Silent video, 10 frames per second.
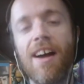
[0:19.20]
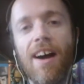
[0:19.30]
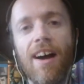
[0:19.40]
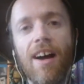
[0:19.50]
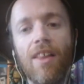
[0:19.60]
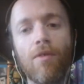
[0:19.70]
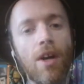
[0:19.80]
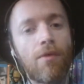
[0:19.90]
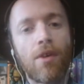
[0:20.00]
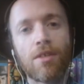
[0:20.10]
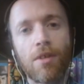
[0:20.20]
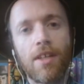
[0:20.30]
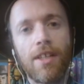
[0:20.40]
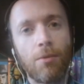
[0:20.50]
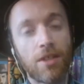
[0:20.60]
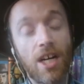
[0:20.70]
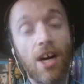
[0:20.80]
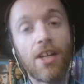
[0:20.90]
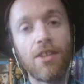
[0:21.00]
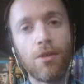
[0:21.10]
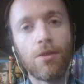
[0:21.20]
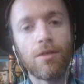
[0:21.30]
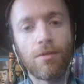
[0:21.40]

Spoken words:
The very first one I did was High Noon,